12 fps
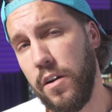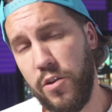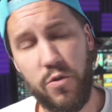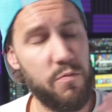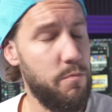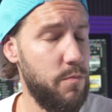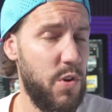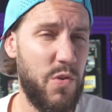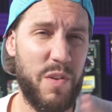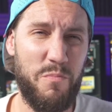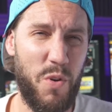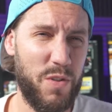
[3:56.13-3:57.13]

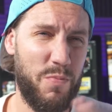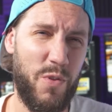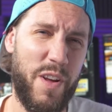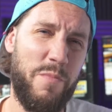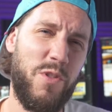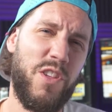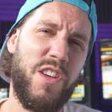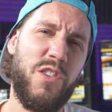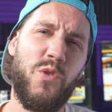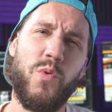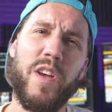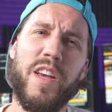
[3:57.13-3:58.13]
Using multiple
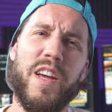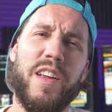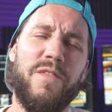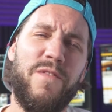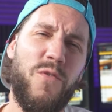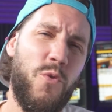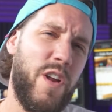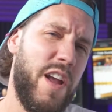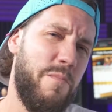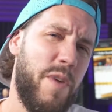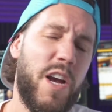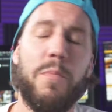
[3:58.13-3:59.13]
images, you can get
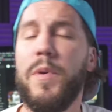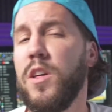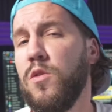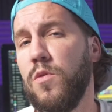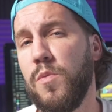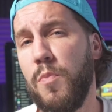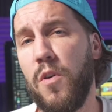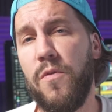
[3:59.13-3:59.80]
48 megapixels per